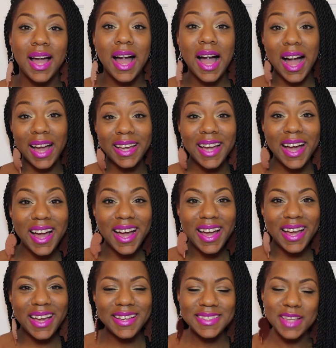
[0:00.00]
Hi
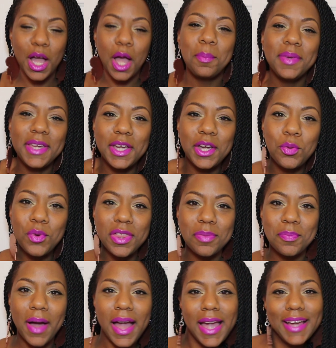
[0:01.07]
guys, I'm here with
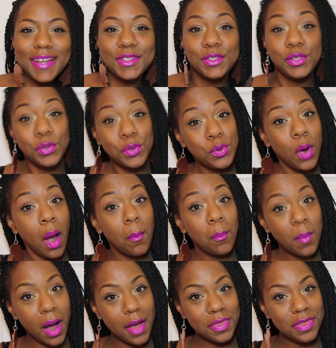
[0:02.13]
my
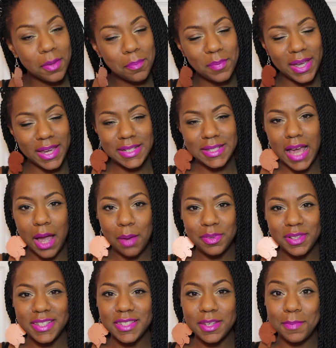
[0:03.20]
2-month
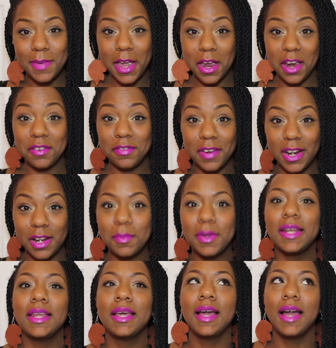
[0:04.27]
Manetabolism hair
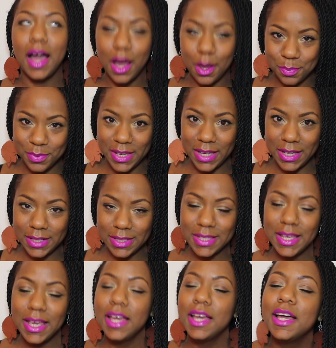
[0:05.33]
vitamin update.
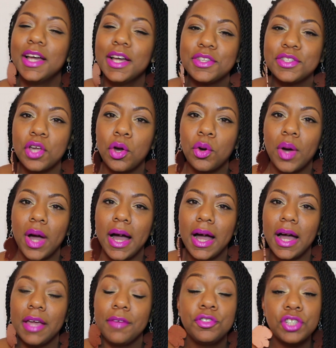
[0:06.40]
So
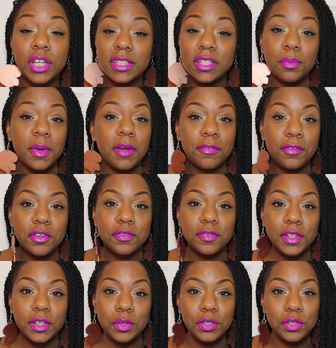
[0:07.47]
if you checked out my first
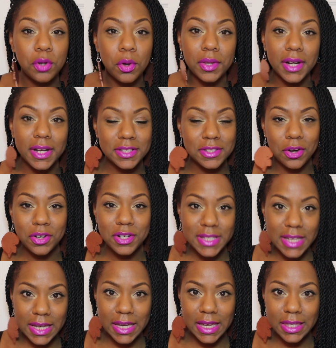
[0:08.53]
video, you know that I started
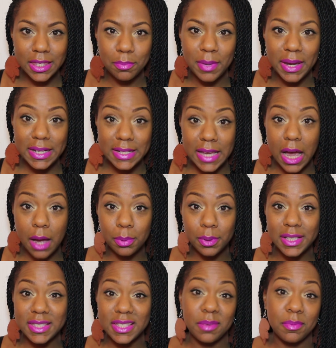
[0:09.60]
taking the
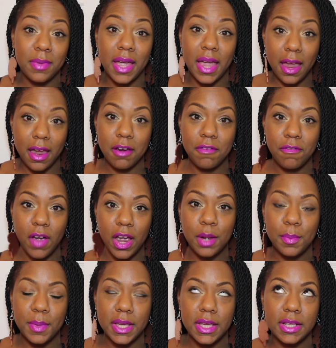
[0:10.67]
Manetabolism hair
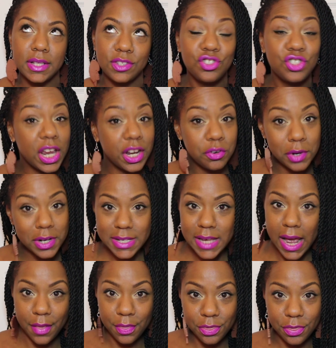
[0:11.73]
vitamins January
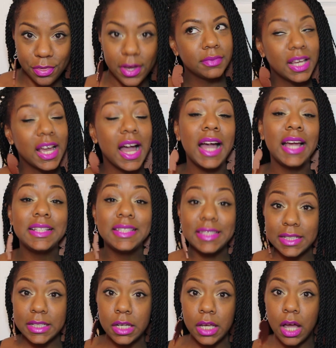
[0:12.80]
10th. I
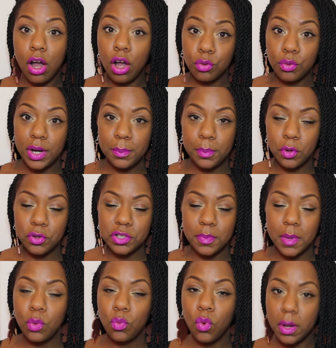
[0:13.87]
did already post
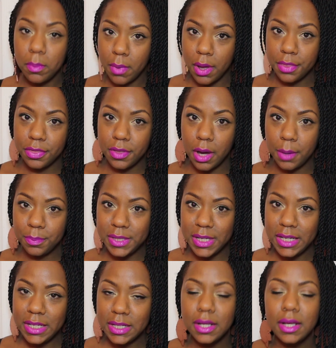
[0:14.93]
my 1-month
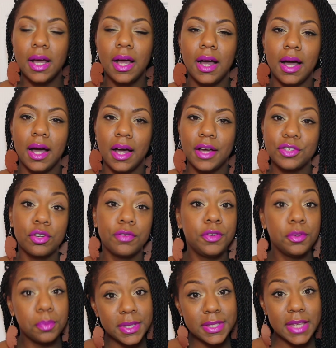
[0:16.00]
update, so if
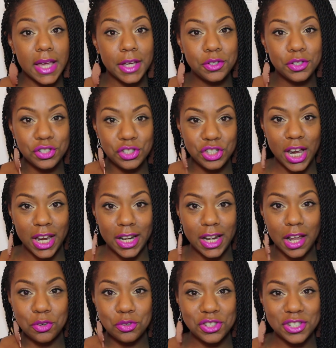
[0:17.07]
you missed that, you can check it
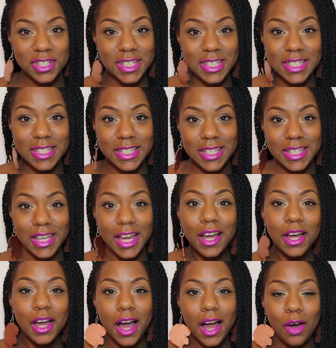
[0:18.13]
out just to see
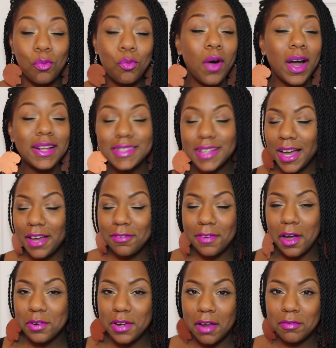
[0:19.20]
what I
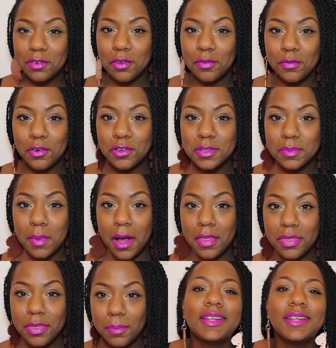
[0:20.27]
found after the first month.